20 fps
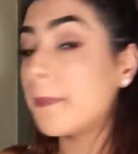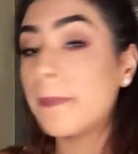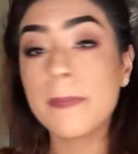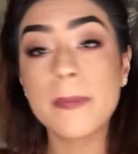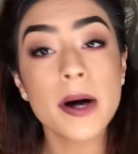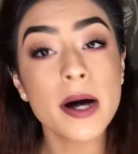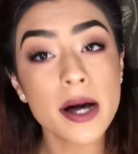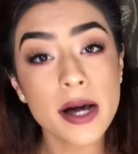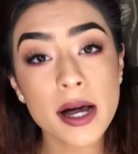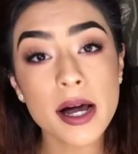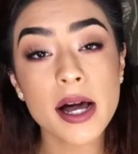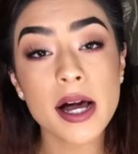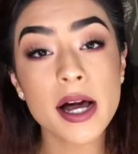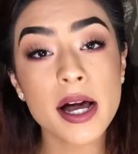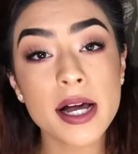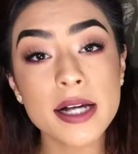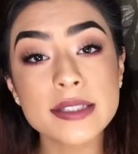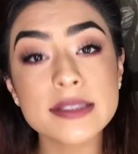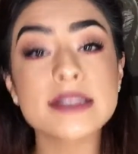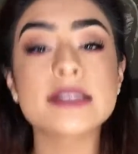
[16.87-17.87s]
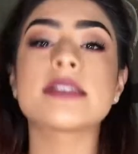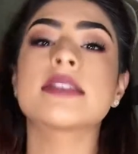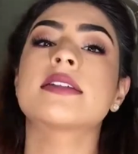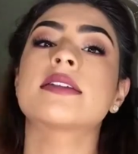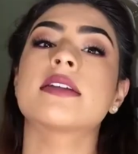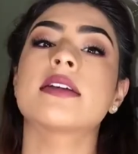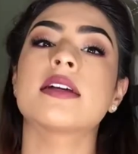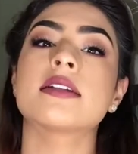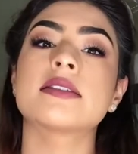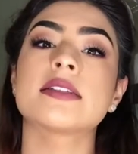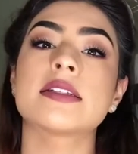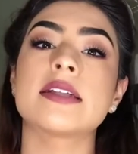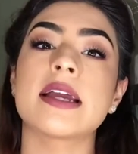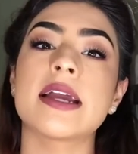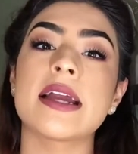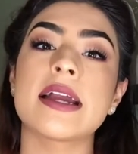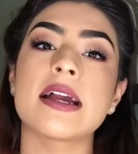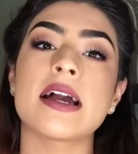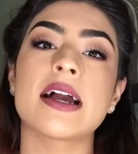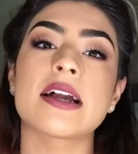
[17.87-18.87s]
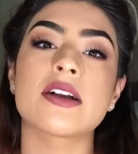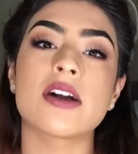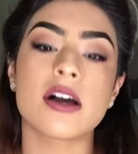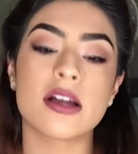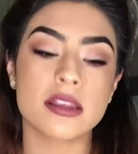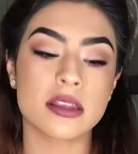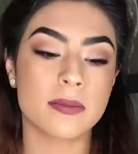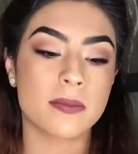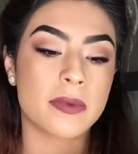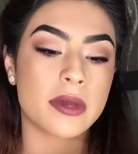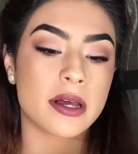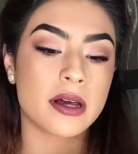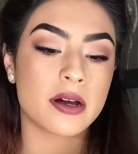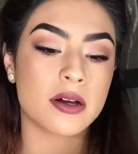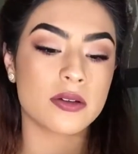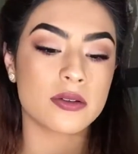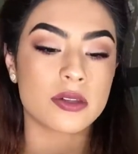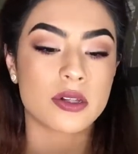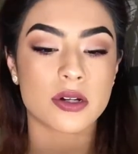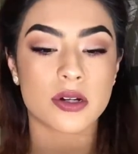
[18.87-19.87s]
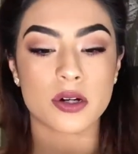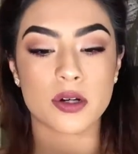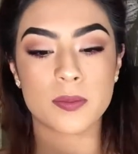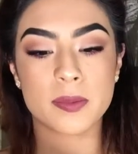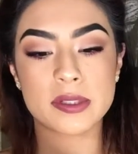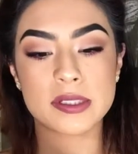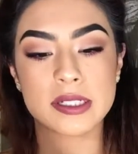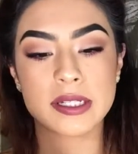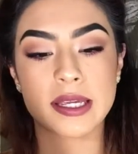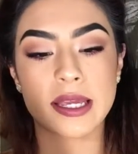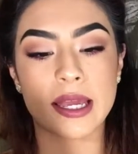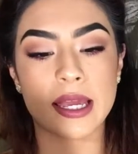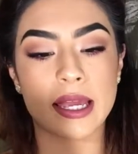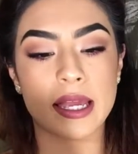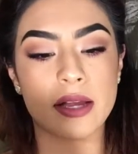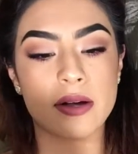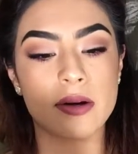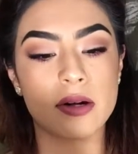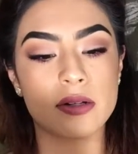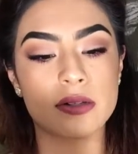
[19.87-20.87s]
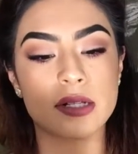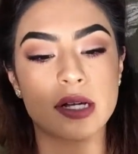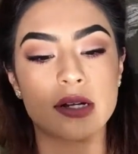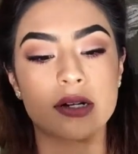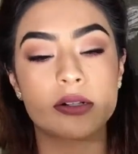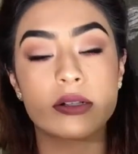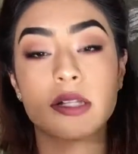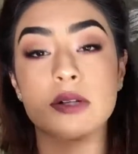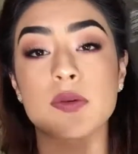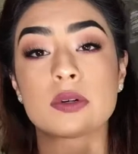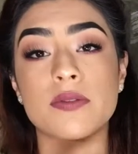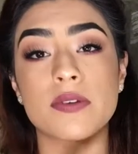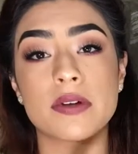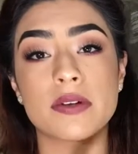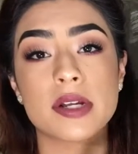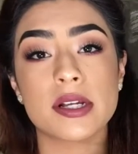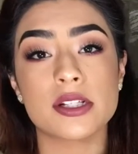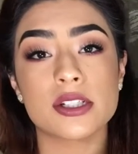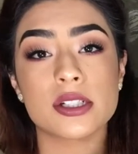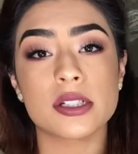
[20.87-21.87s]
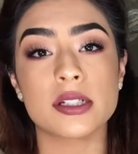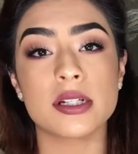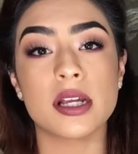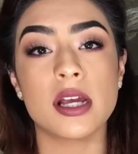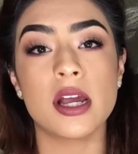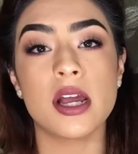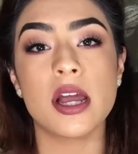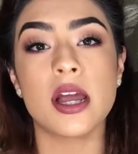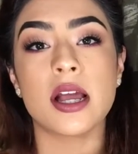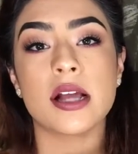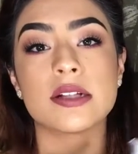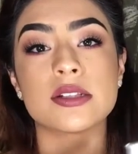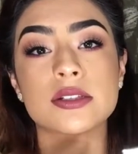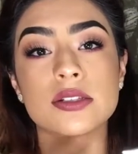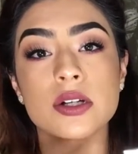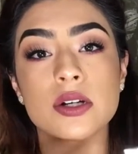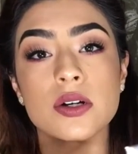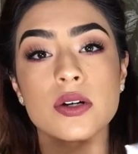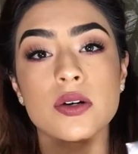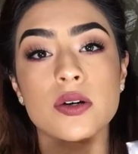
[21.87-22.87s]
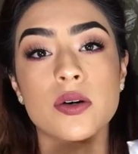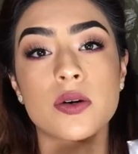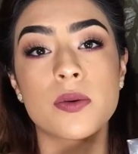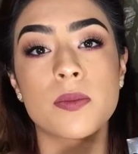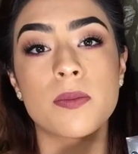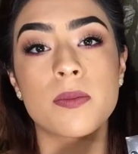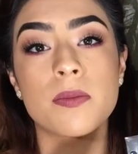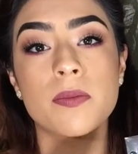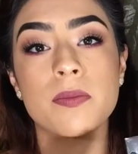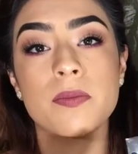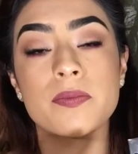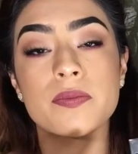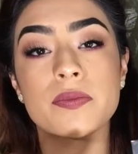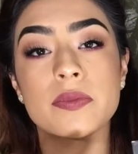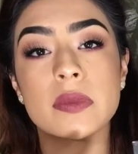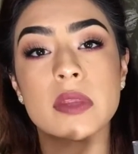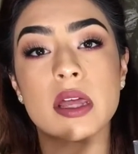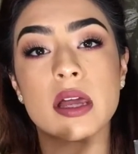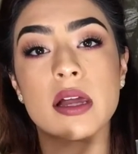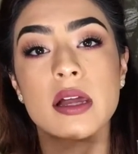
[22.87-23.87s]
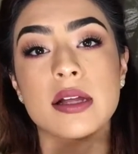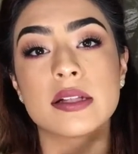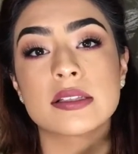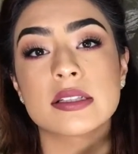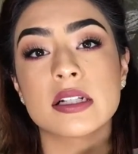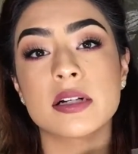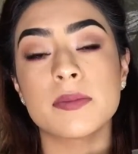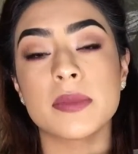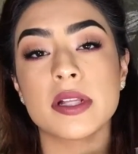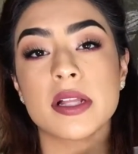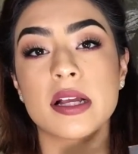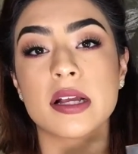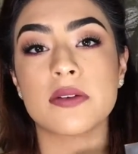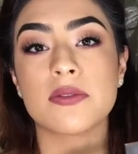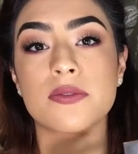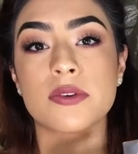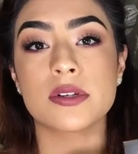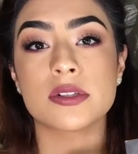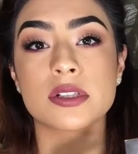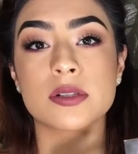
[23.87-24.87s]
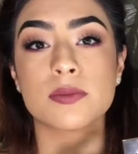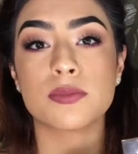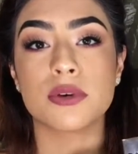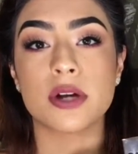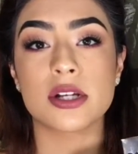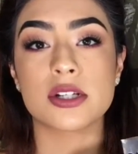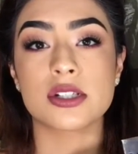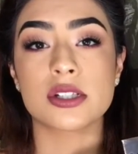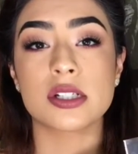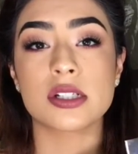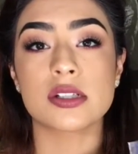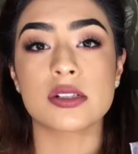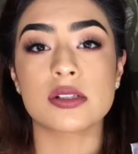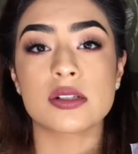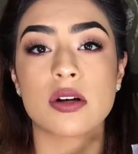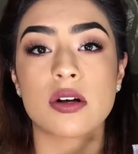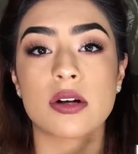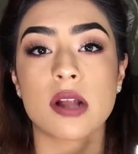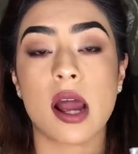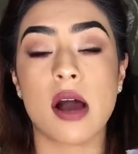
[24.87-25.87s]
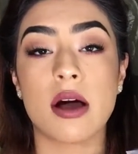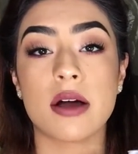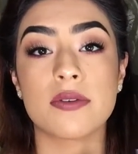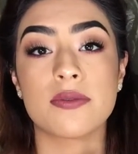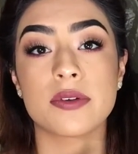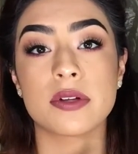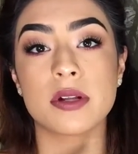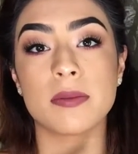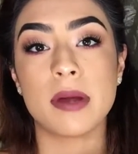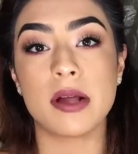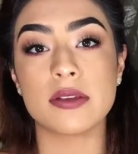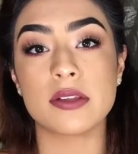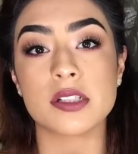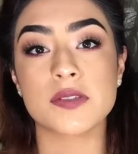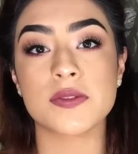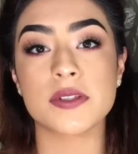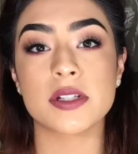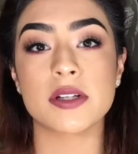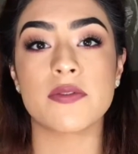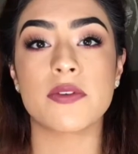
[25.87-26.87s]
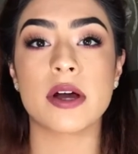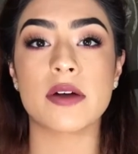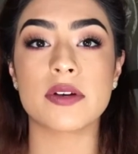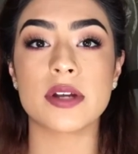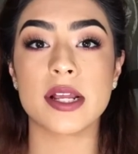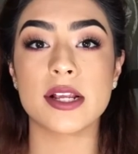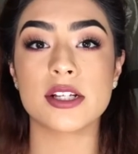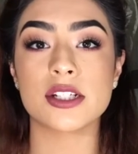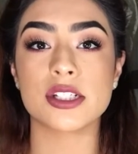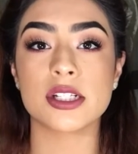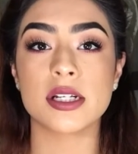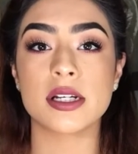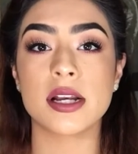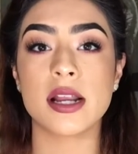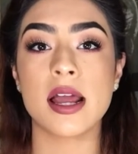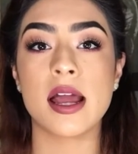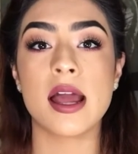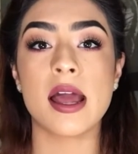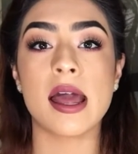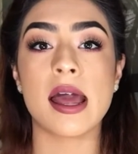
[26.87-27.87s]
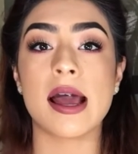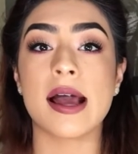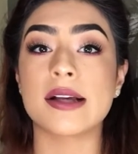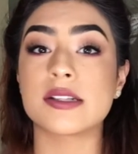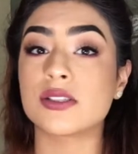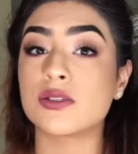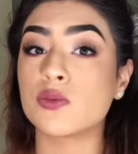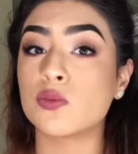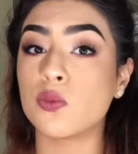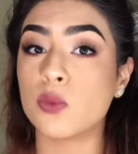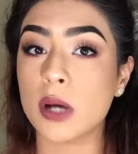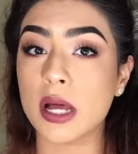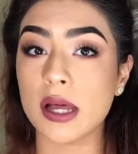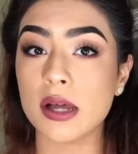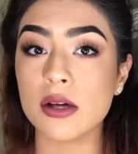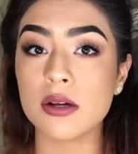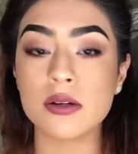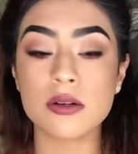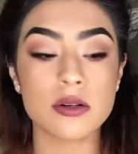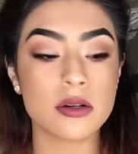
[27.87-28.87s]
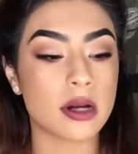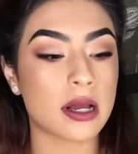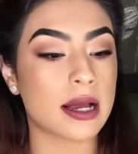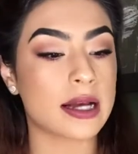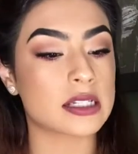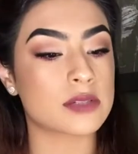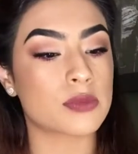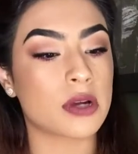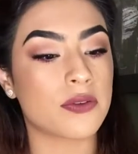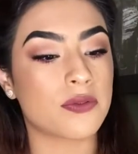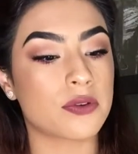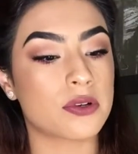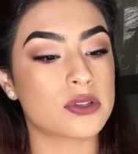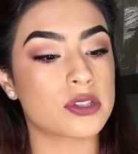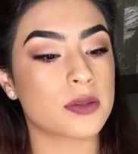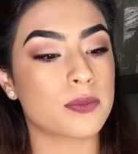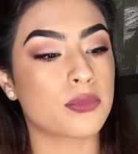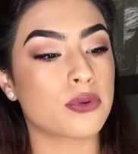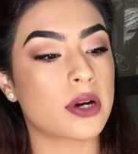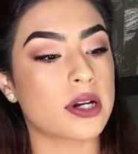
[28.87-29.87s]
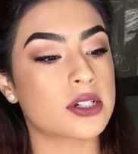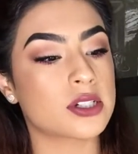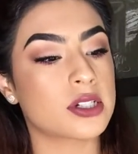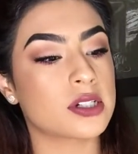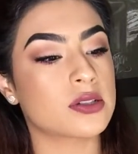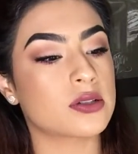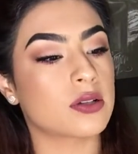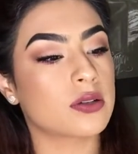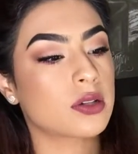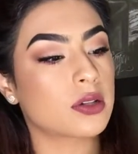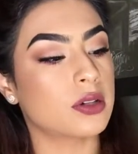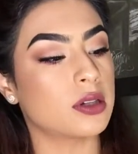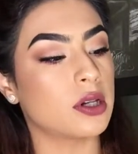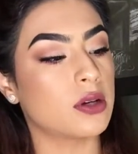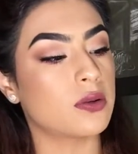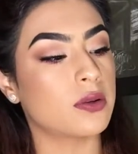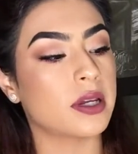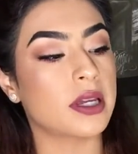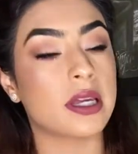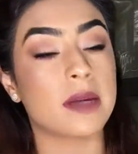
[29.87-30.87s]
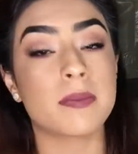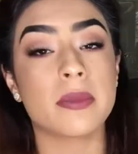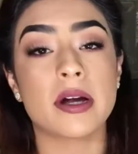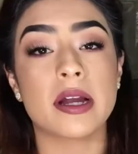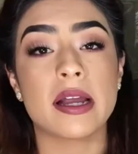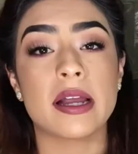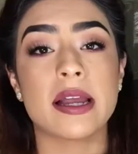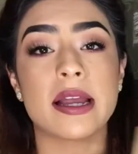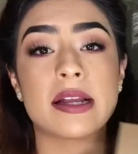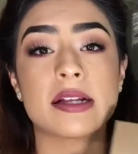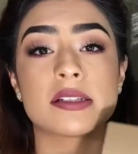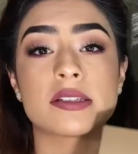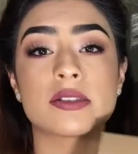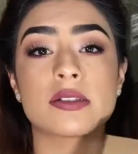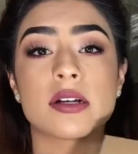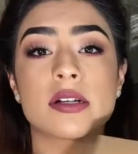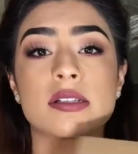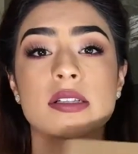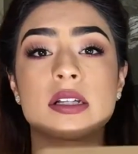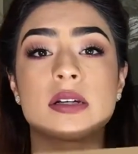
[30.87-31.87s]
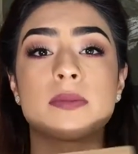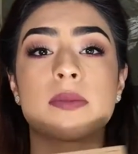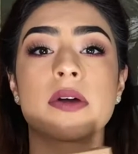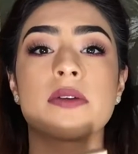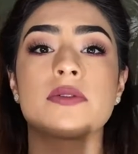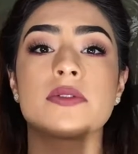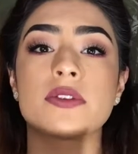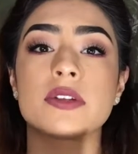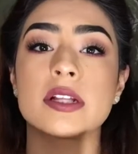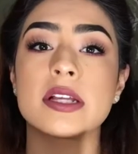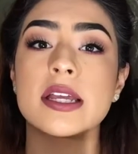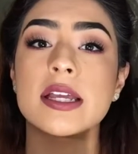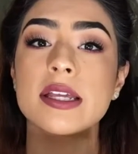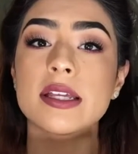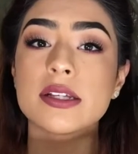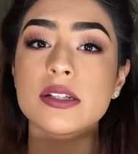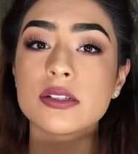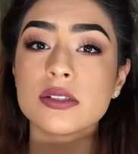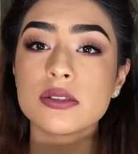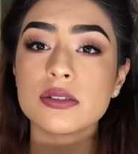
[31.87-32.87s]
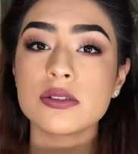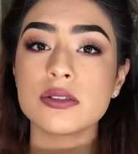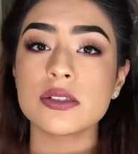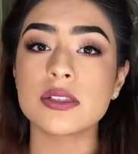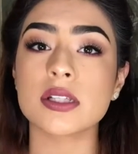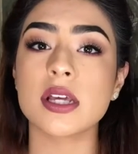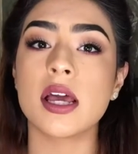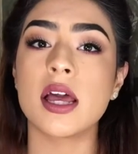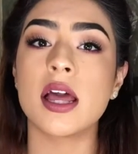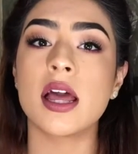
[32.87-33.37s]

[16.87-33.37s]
but today I got in the mail the Urban Decay All Nighter Liquid Foundation, and so it's going to be like a first impressions on how I feel about this foundation, as well as my first impressions on the Glow Kit by Anastasia Beverly Hills.